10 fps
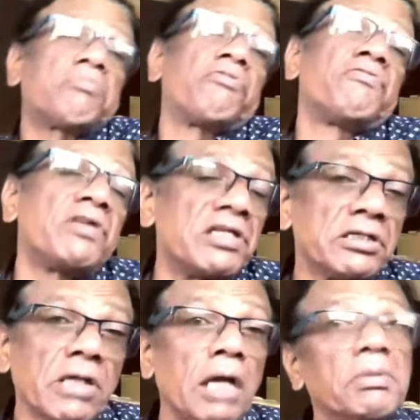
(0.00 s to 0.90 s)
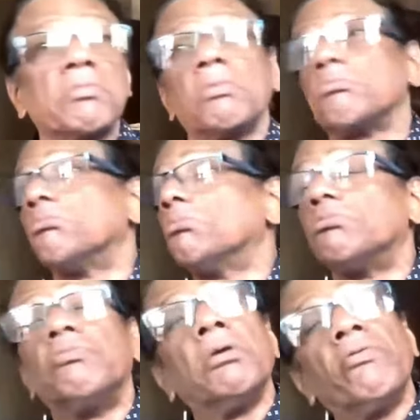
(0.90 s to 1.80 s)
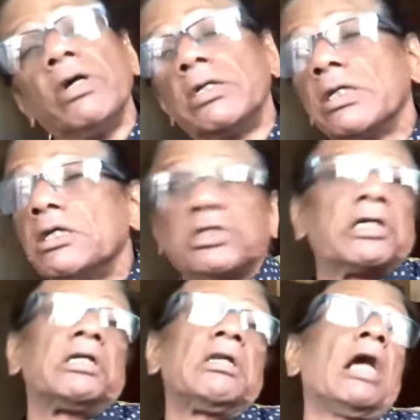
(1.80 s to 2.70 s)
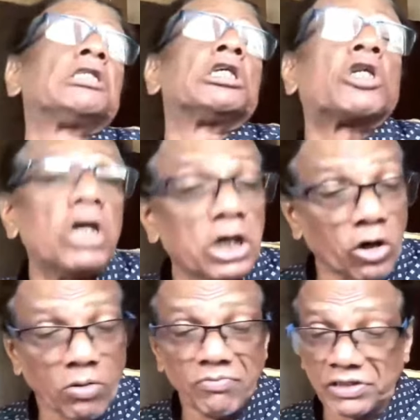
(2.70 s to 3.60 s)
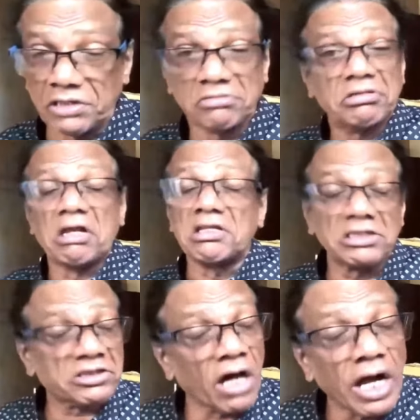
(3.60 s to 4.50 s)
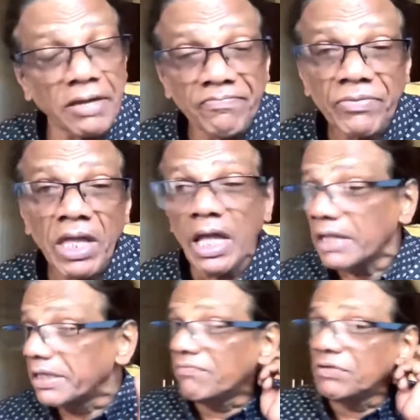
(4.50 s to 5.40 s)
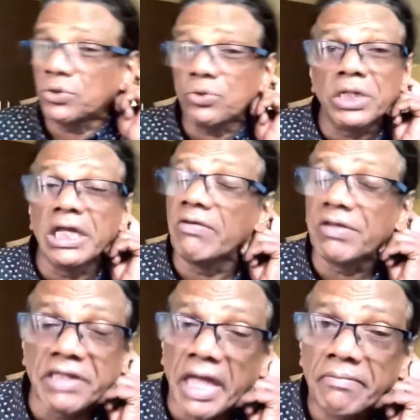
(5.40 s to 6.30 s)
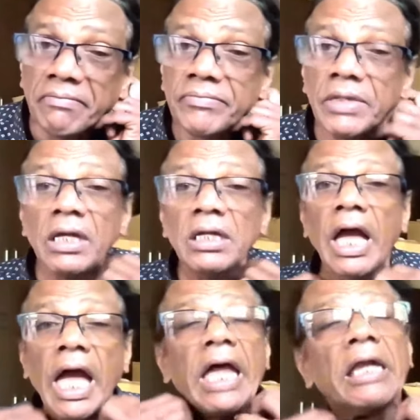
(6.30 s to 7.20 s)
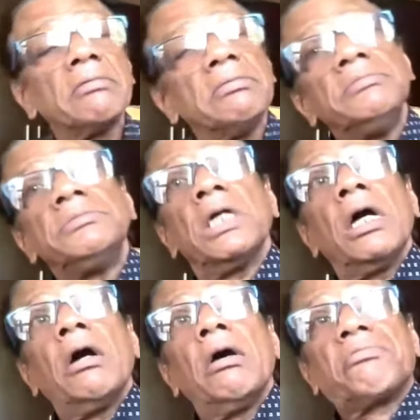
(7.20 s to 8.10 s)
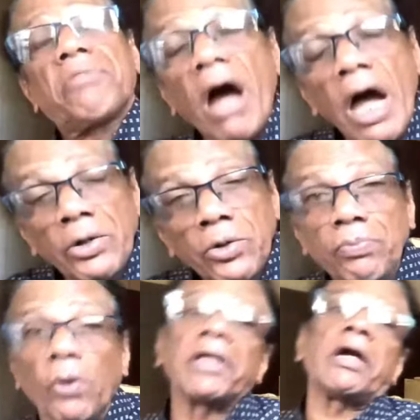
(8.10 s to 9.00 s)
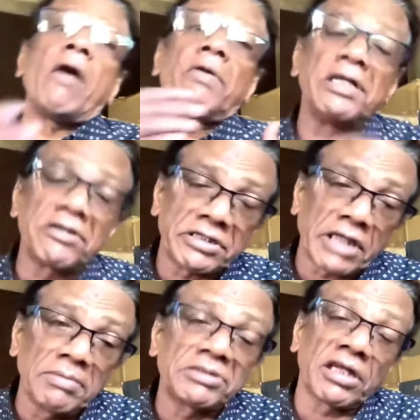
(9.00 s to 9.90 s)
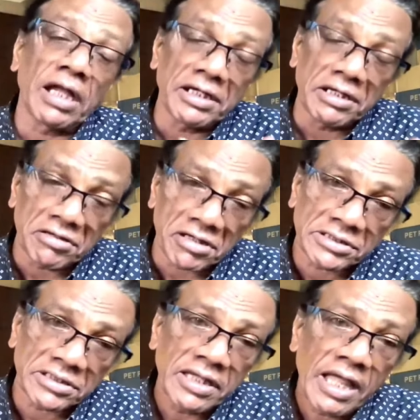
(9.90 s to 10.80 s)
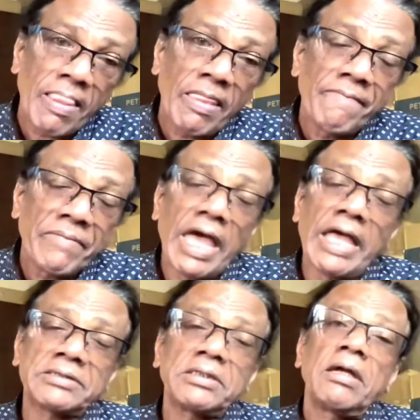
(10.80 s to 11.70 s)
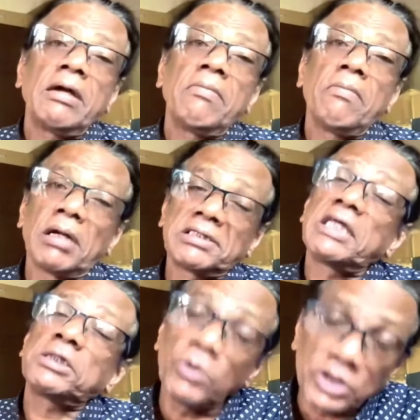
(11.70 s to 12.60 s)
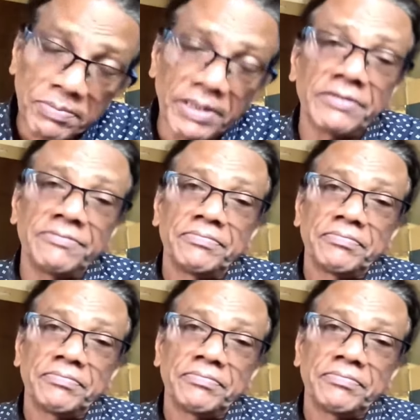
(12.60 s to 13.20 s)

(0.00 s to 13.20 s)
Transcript: ten to fifteen years. I mean, world second large economy within ten years time. Then we should deal with them and try to protect our interest. I mean, Sri Lankan interest as much as possible.